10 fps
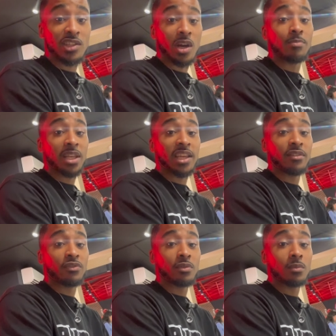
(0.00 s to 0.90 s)
top, believe. You
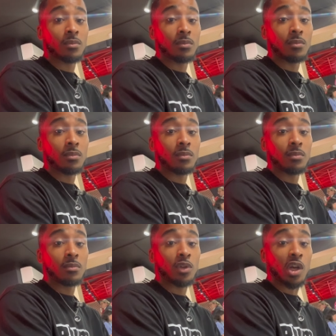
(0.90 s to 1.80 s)
know
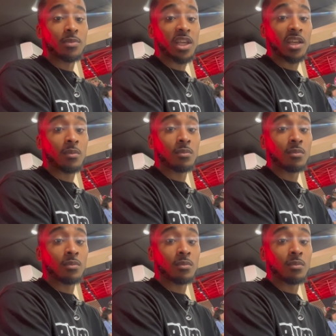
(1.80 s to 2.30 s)
what I'm saying?